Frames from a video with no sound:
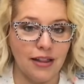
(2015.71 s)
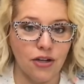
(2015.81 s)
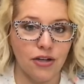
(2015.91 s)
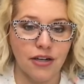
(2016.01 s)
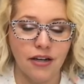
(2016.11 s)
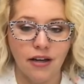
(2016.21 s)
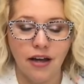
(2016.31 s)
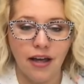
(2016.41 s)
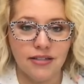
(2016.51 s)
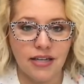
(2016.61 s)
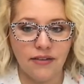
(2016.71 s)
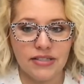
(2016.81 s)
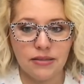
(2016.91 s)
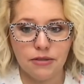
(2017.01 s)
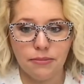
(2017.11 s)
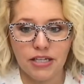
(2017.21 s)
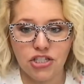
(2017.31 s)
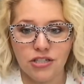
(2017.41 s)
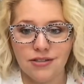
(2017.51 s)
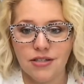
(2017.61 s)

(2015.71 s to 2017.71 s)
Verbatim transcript: look and to give it some dimension.